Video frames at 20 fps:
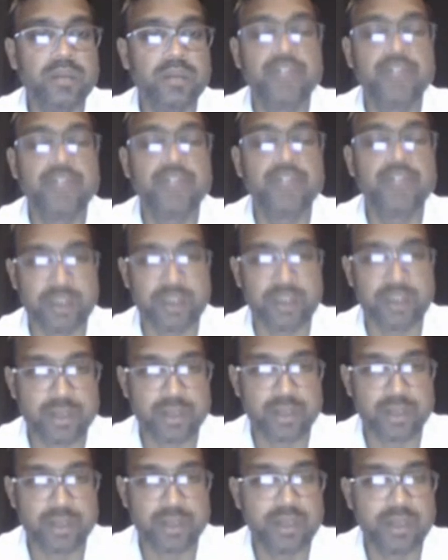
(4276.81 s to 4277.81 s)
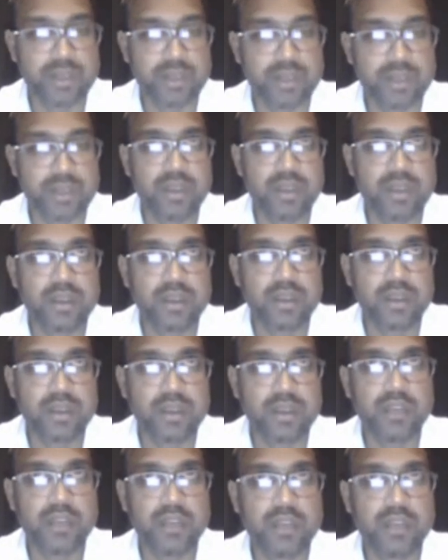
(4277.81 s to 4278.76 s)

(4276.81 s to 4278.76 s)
modification. Right?